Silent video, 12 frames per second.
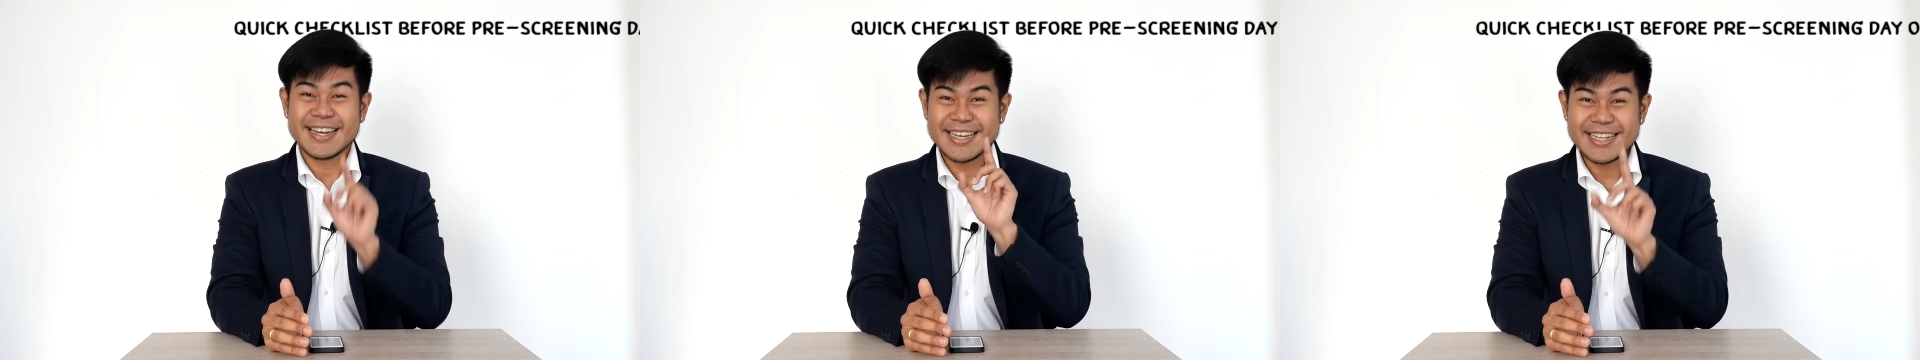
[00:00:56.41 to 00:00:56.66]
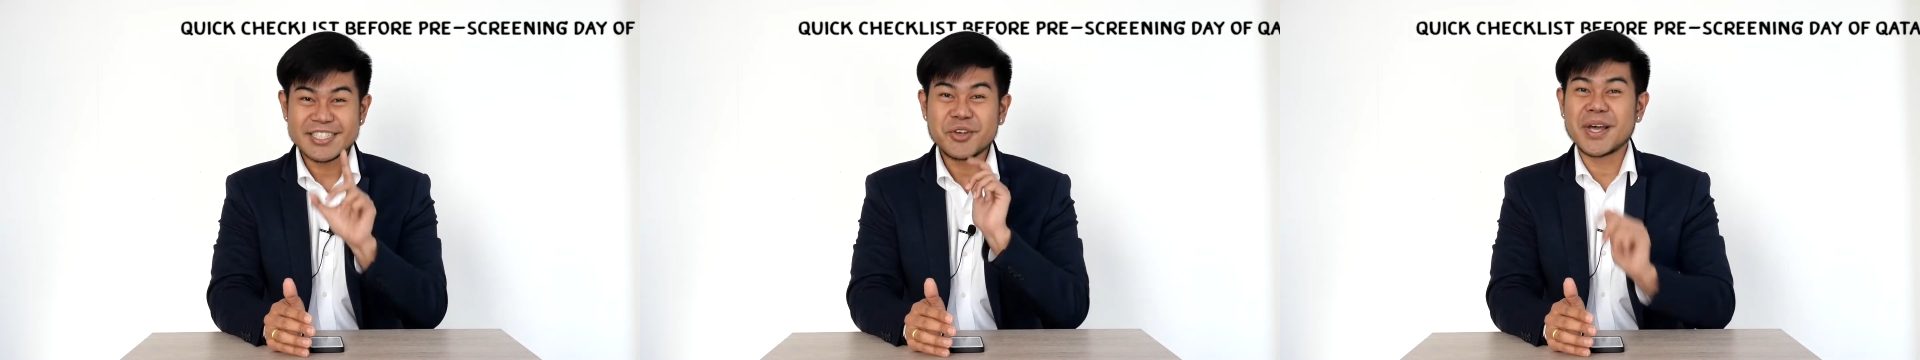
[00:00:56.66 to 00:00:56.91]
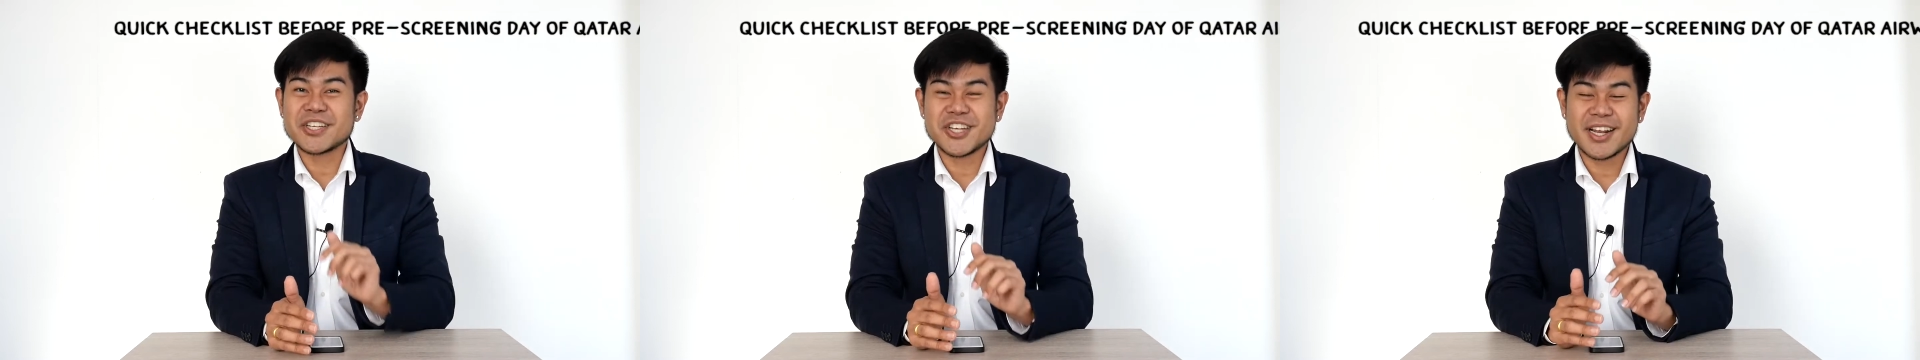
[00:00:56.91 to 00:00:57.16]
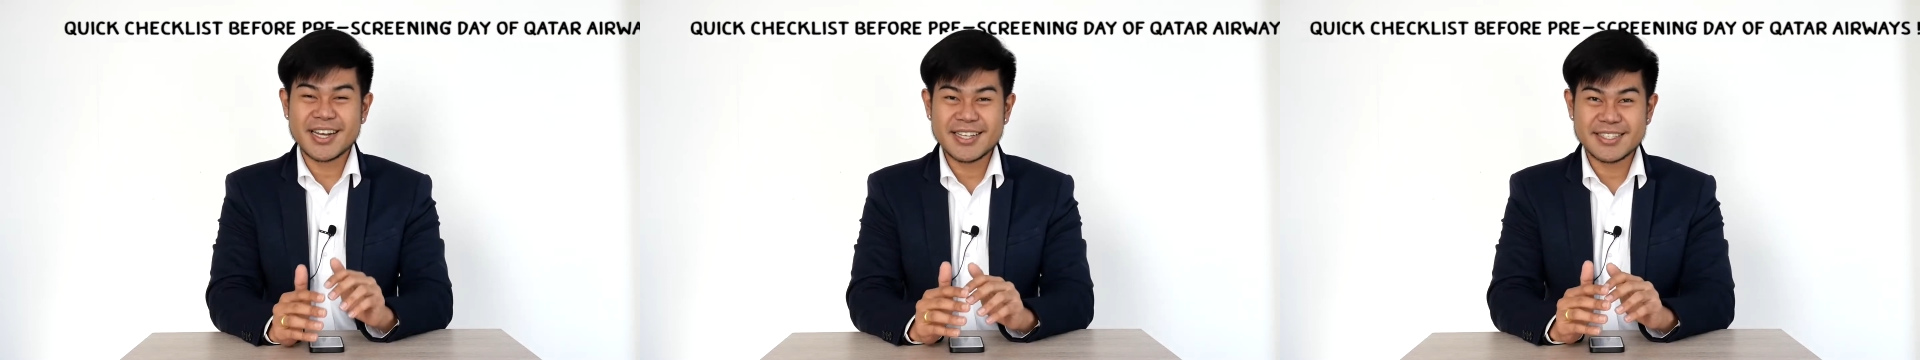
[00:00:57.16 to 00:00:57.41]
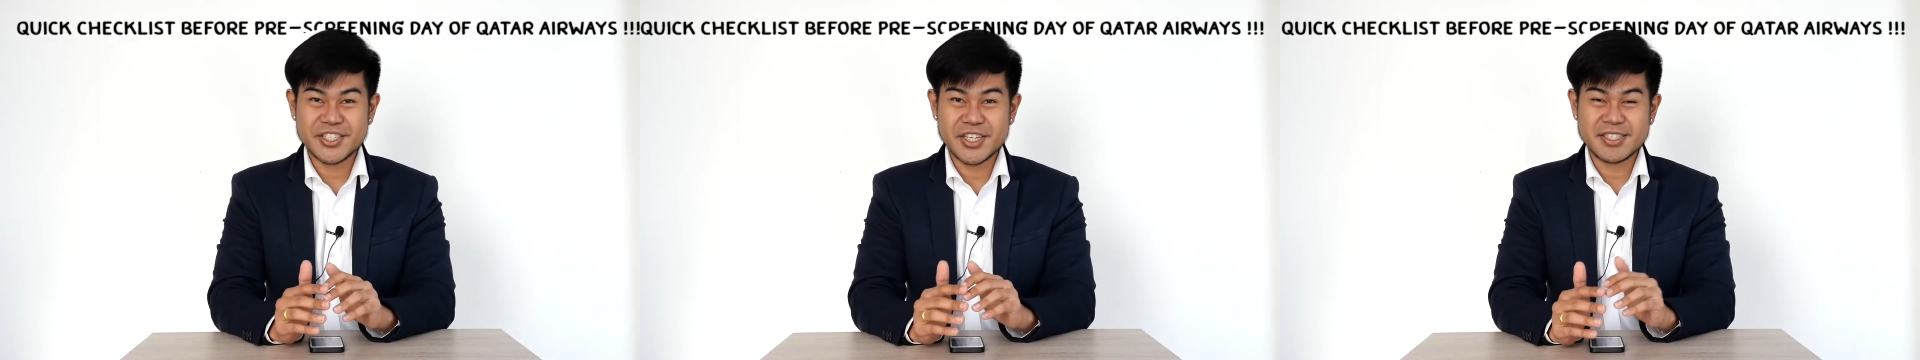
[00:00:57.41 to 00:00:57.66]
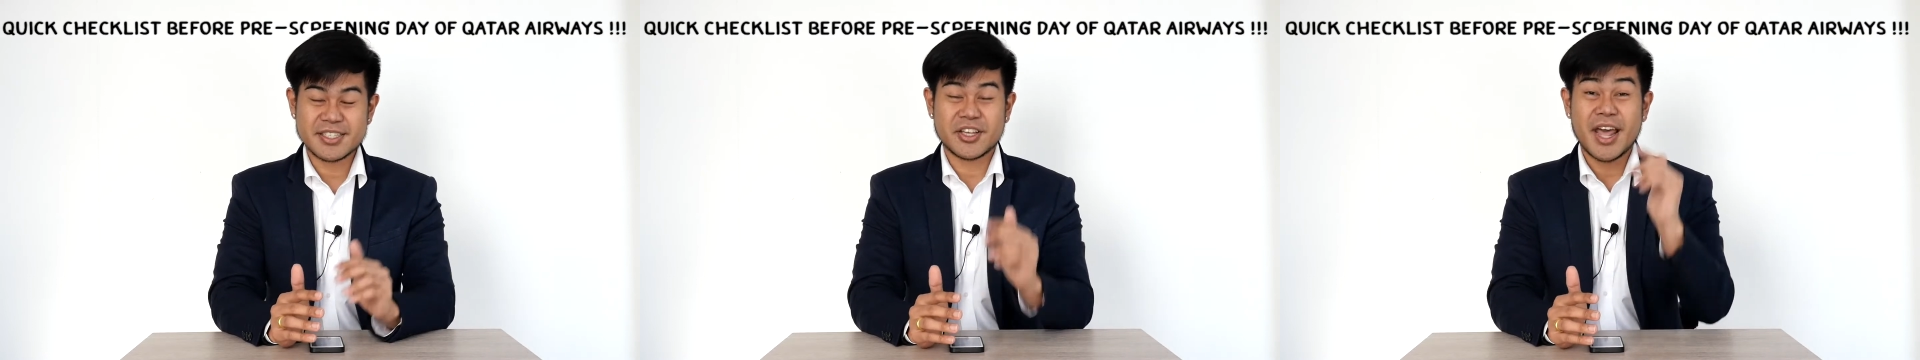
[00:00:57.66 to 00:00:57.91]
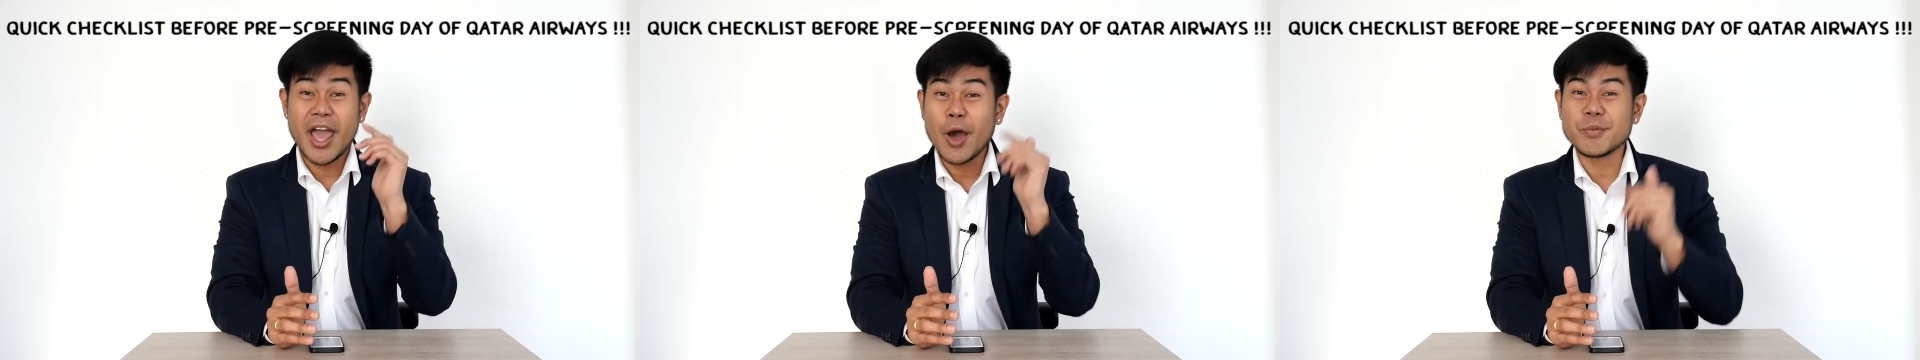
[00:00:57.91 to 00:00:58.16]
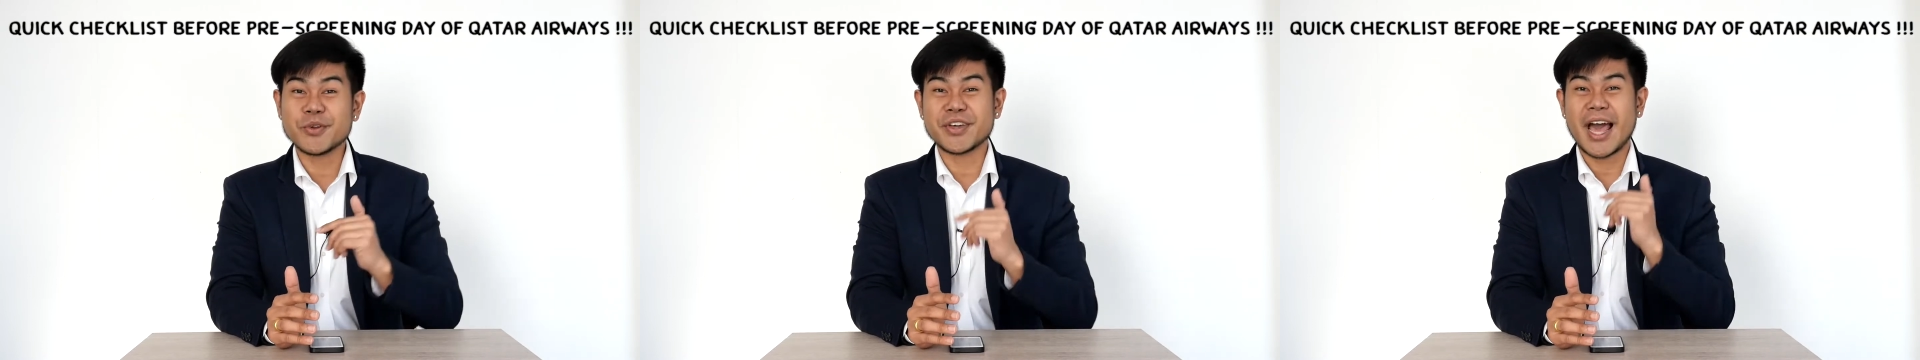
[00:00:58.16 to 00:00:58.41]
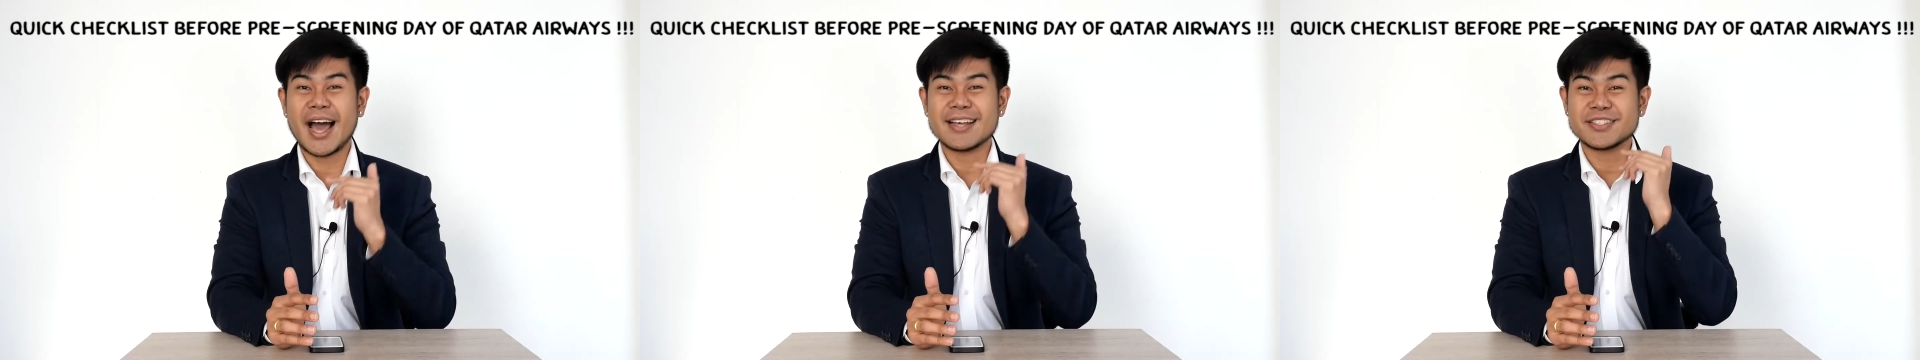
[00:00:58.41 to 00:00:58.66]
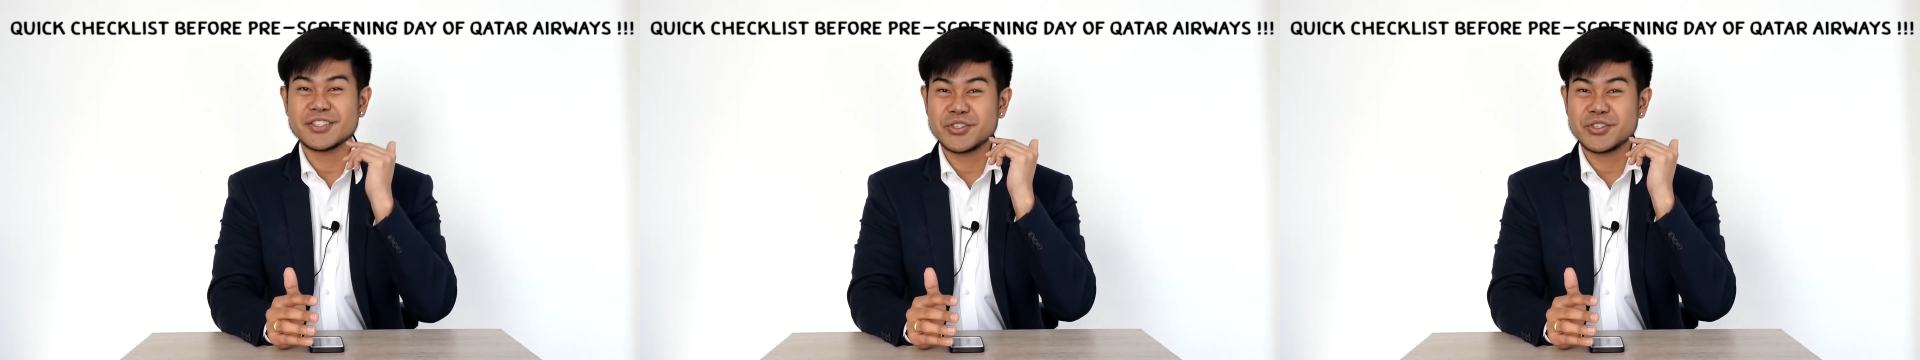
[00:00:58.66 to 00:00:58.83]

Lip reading: This quick checklist is just gonna help you guys